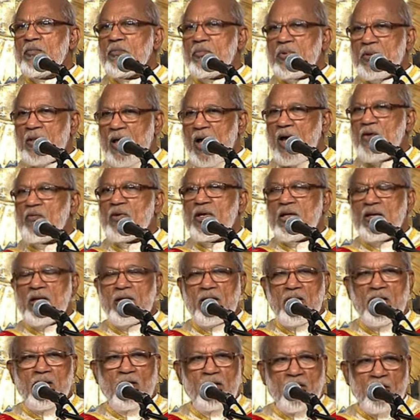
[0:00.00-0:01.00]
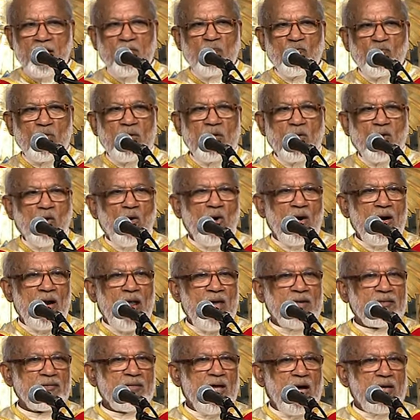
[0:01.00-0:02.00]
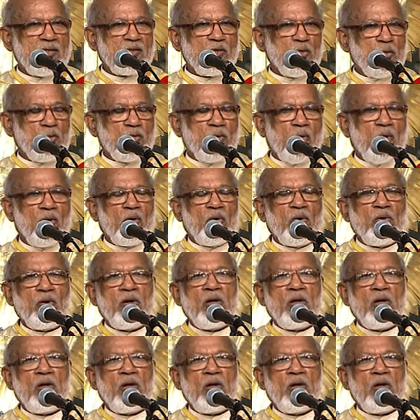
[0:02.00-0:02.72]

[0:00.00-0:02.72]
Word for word: Pidave, we call like that, you know.